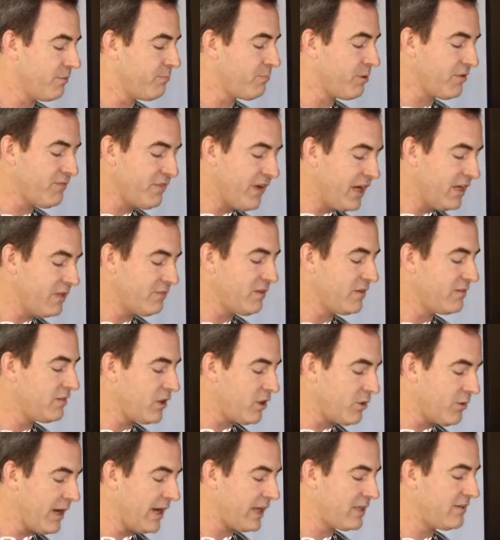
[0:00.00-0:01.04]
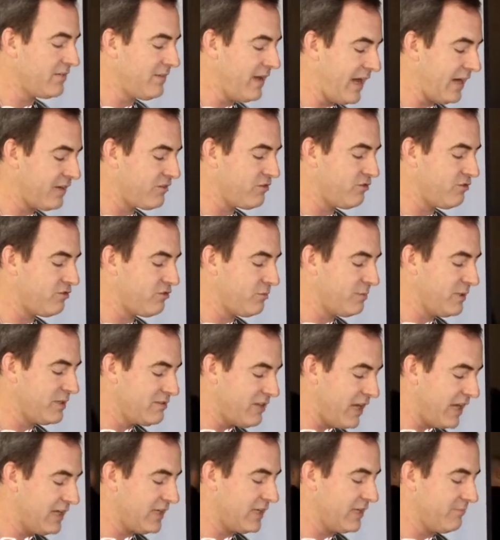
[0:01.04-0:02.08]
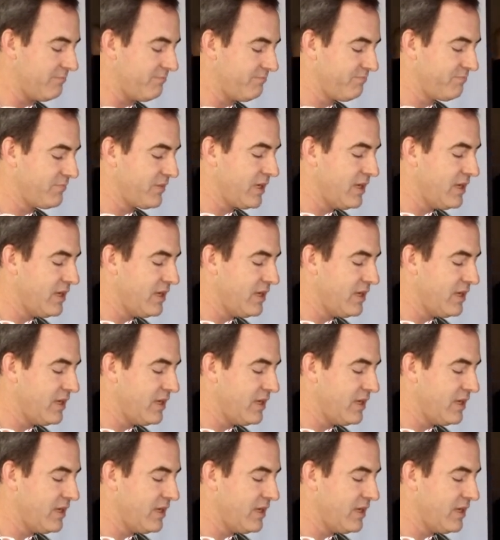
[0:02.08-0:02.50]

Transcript: preventive and corrective actions to be taken.